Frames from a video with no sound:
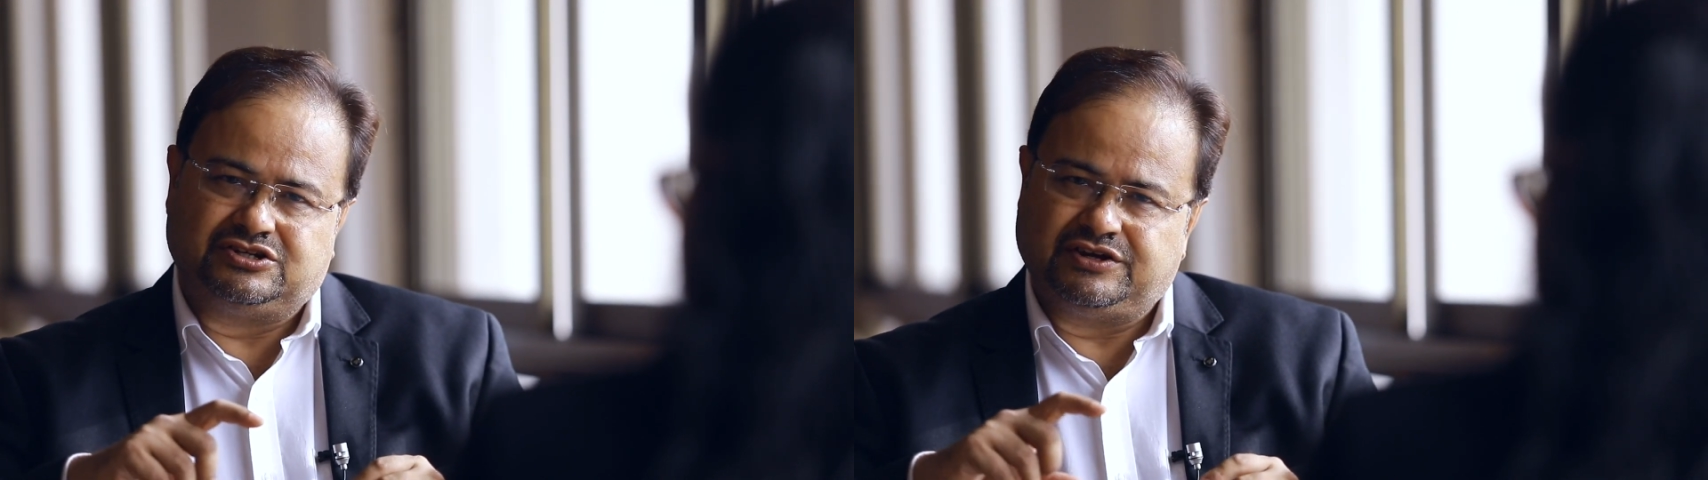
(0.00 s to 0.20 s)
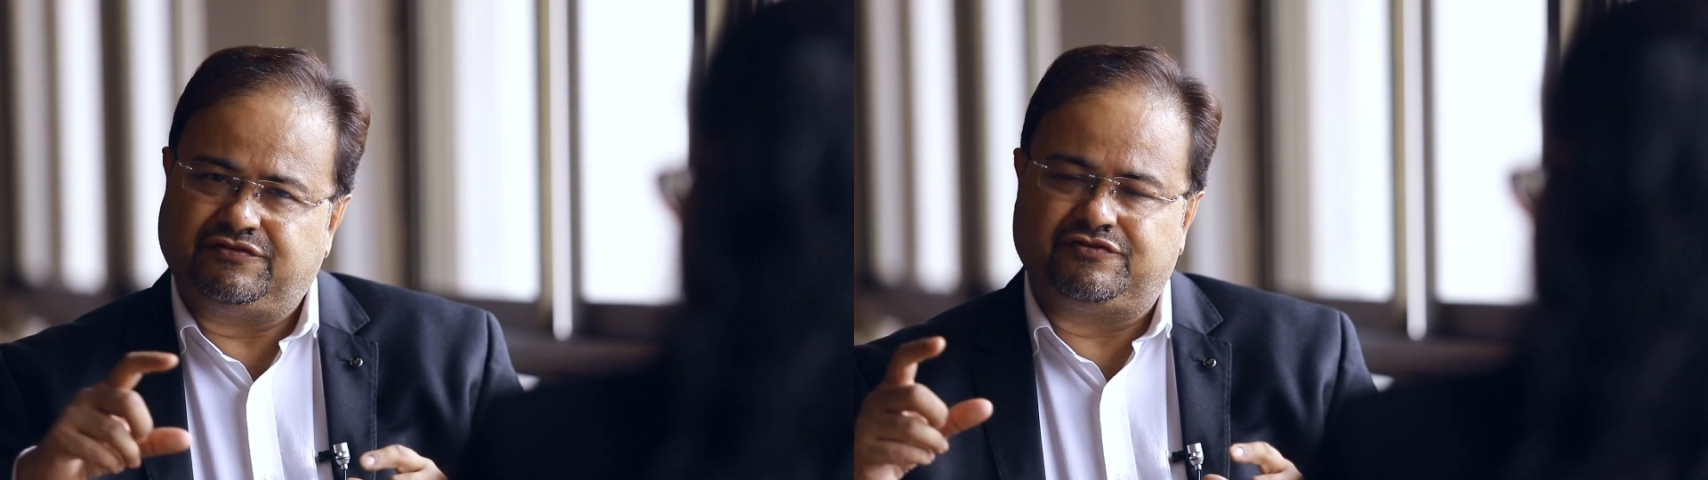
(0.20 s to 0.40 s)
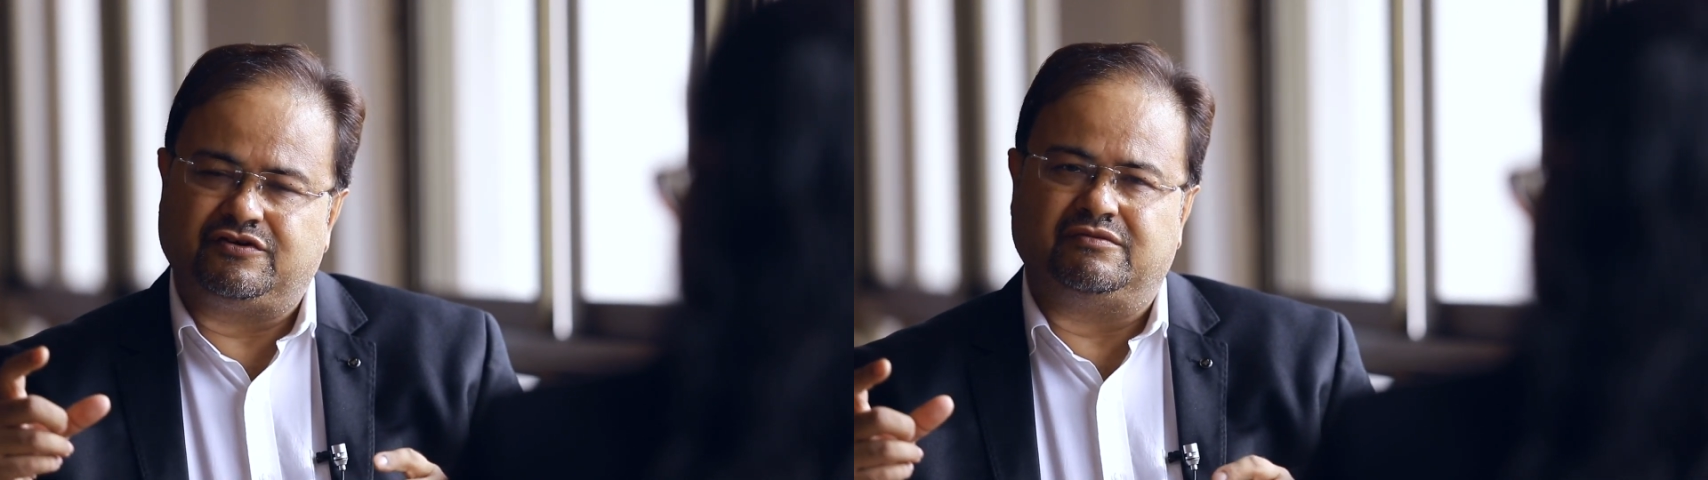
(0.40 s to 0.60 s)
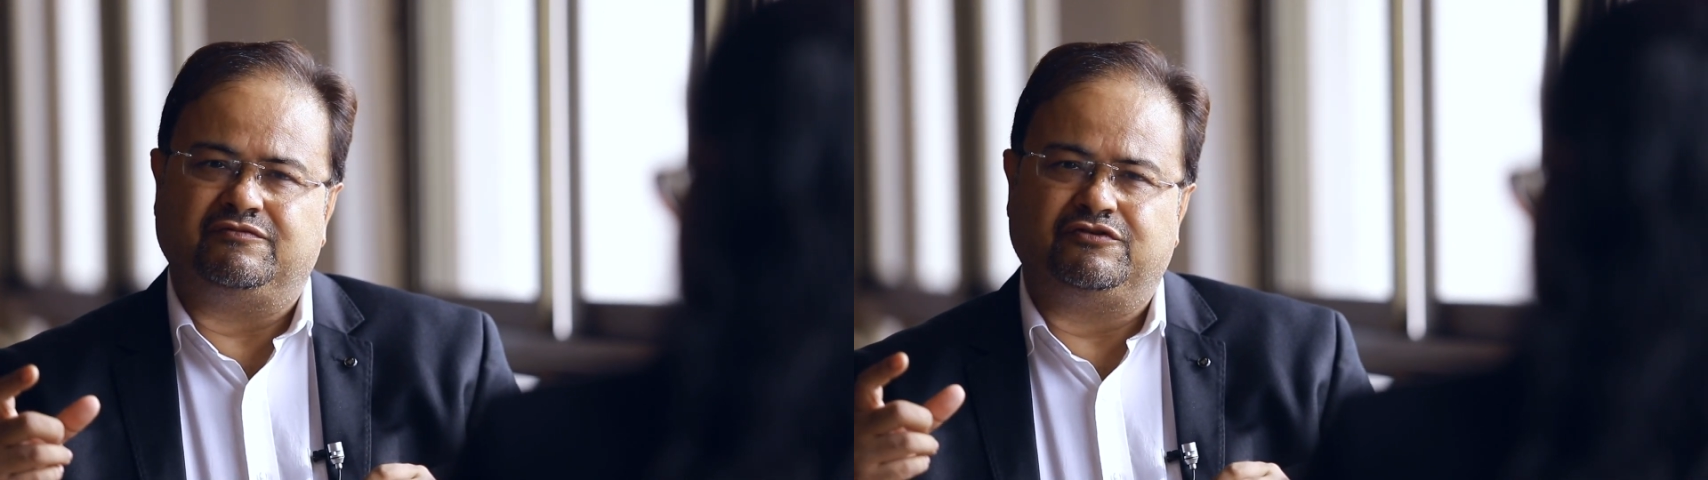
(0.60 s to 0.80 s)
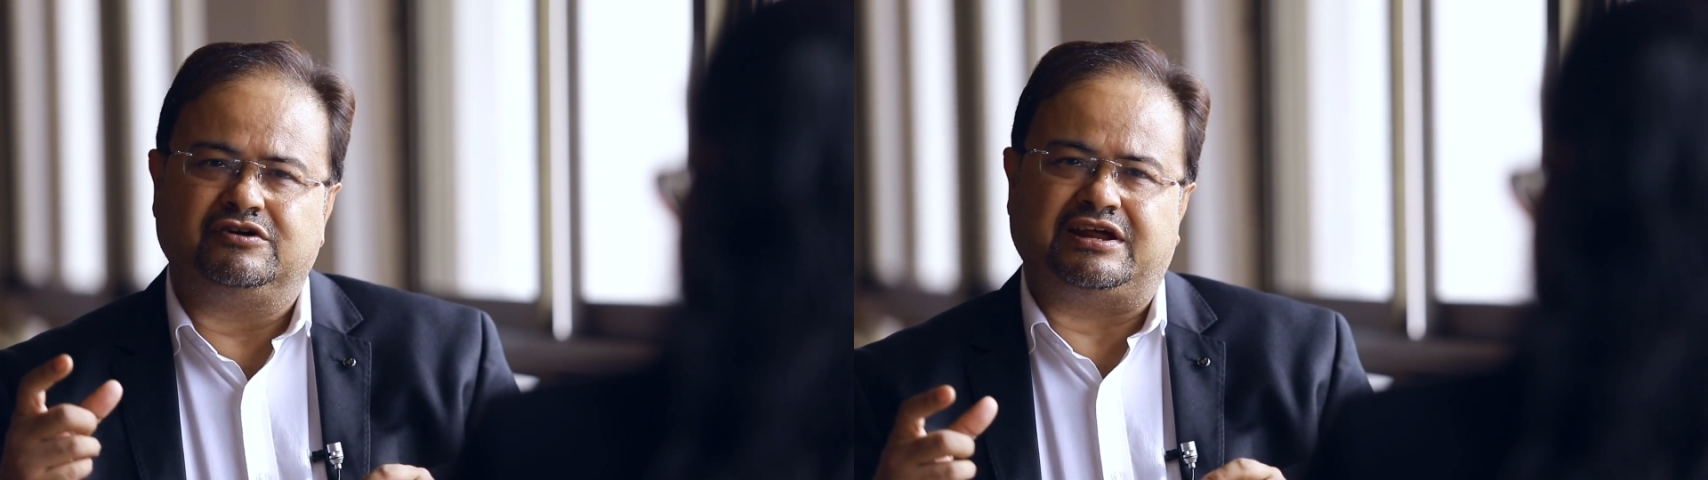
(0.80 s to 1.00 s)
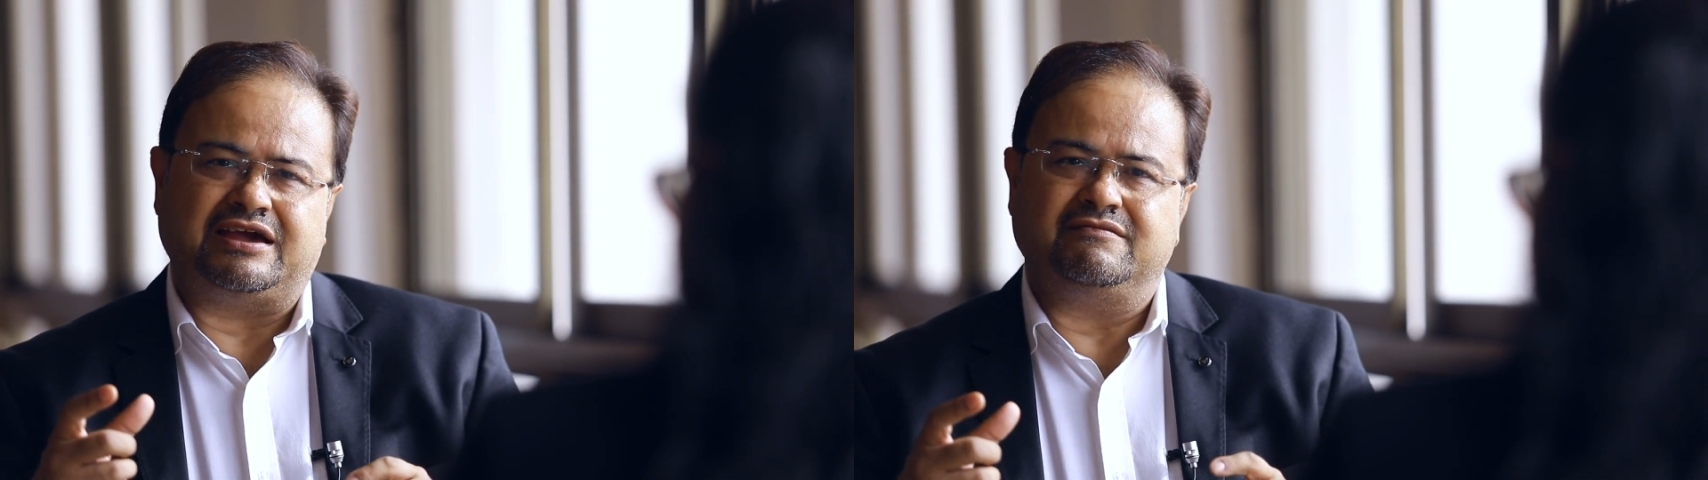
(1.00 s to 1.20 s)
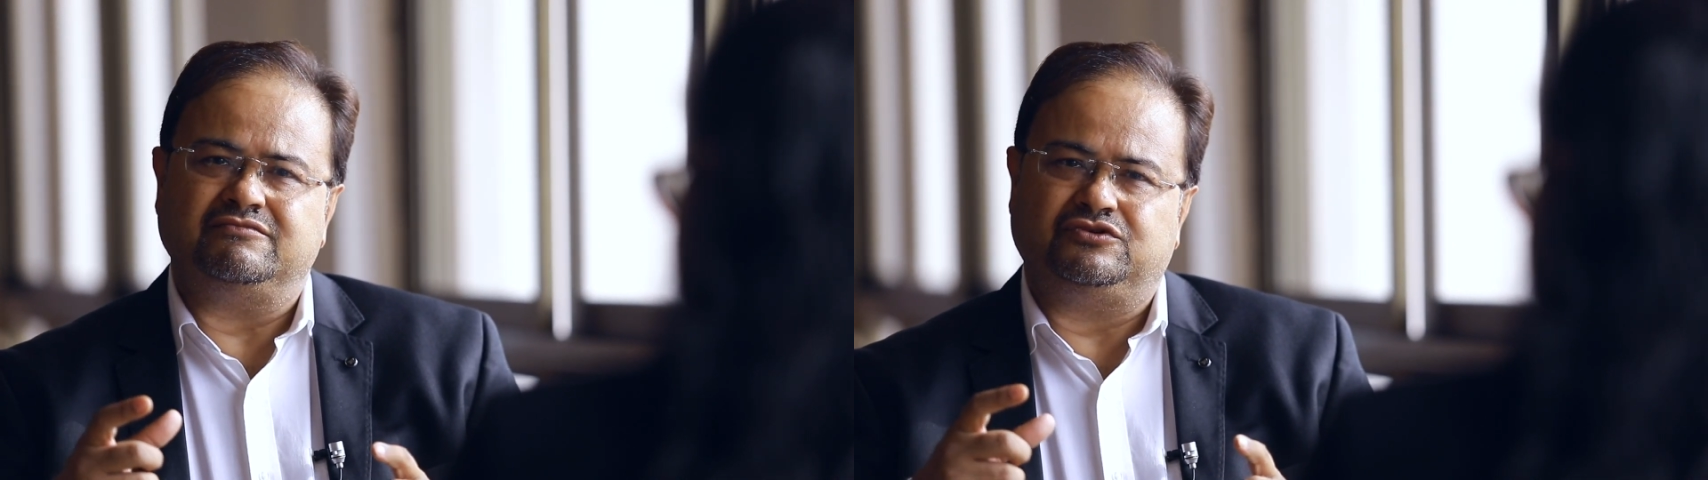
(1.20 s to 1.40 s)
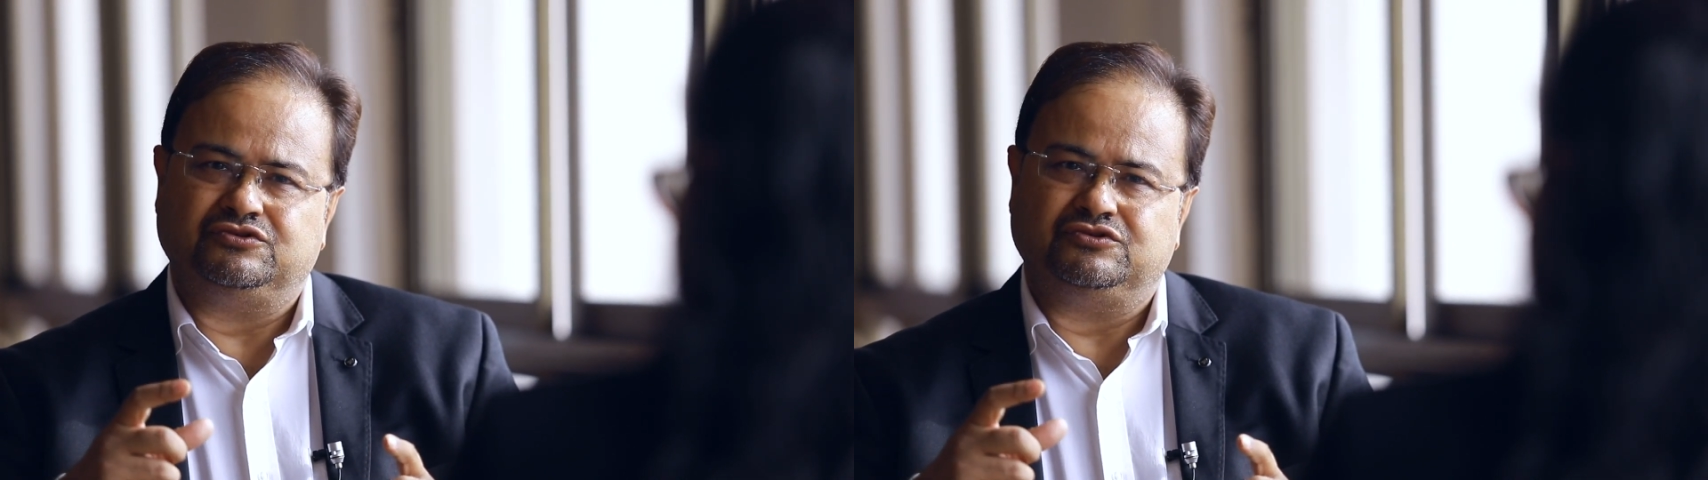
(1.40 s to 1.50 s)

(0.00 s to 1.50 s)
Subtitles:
shift from full-time